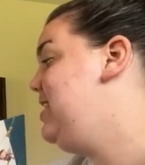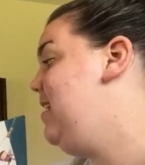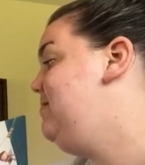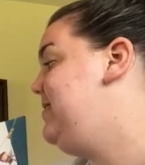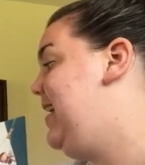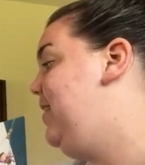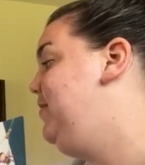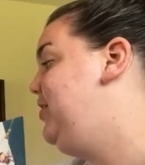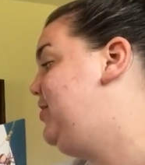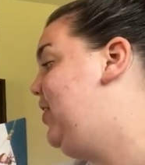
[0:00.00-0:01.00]
down,
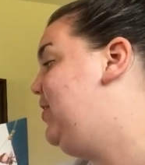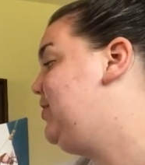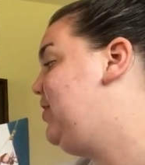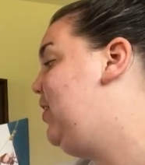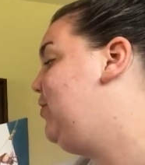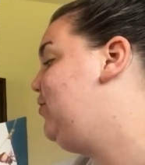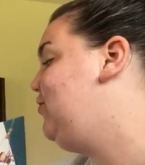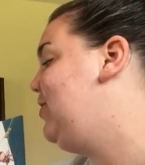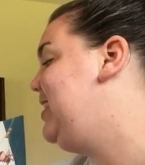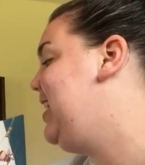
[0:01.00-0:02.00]
down the dark, dark
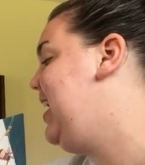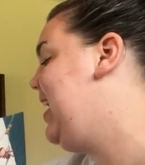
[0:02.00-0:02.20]
street they